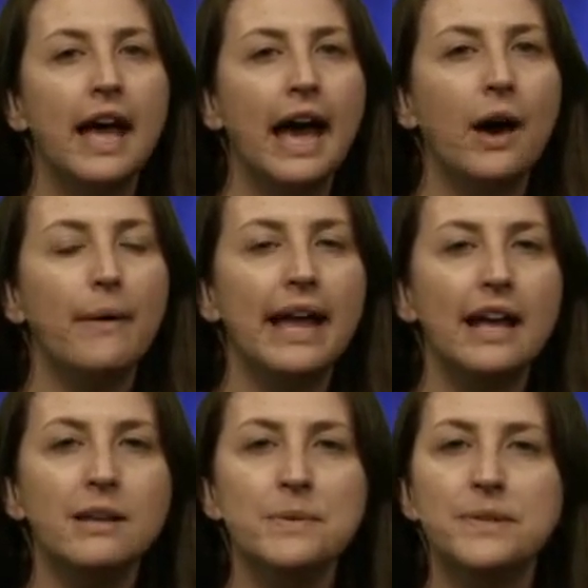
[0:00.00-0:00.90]
how
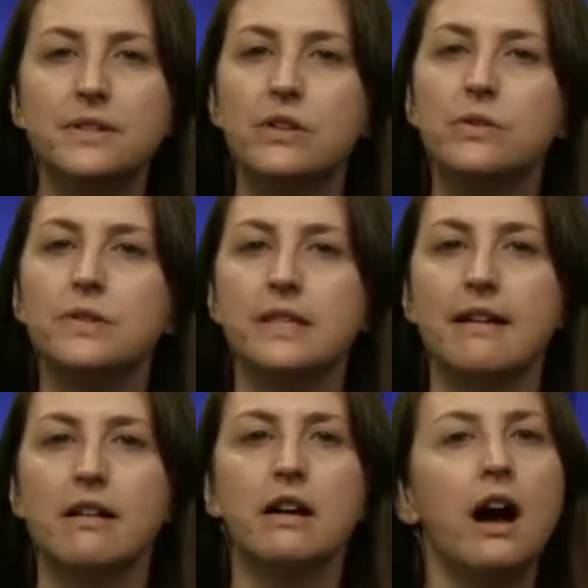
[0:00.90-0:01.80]
animals use
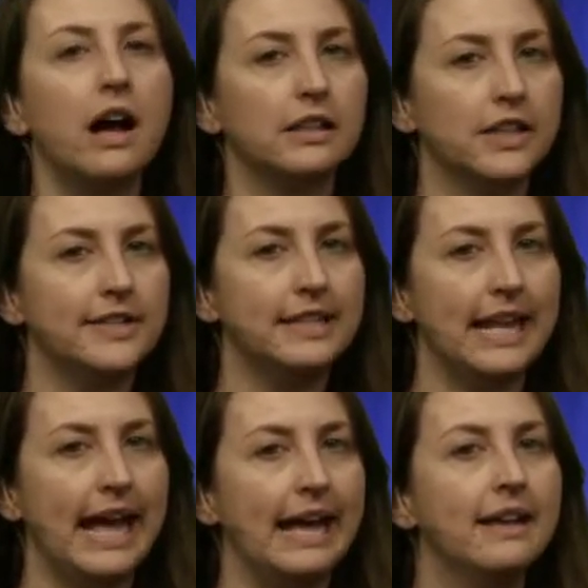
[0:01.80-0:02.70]
their colors
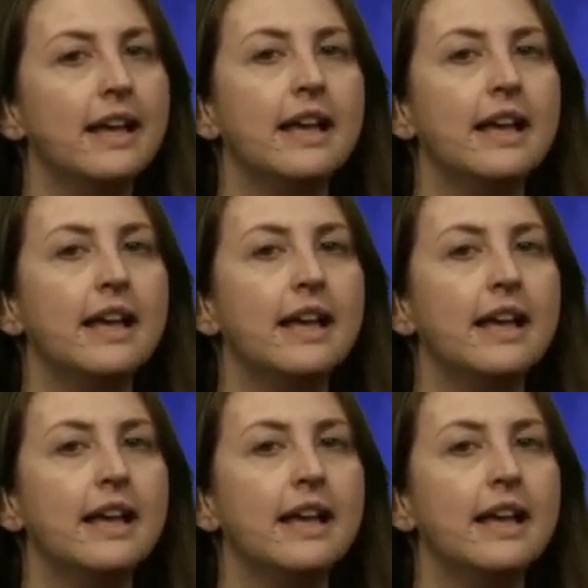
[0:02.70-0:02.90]
today.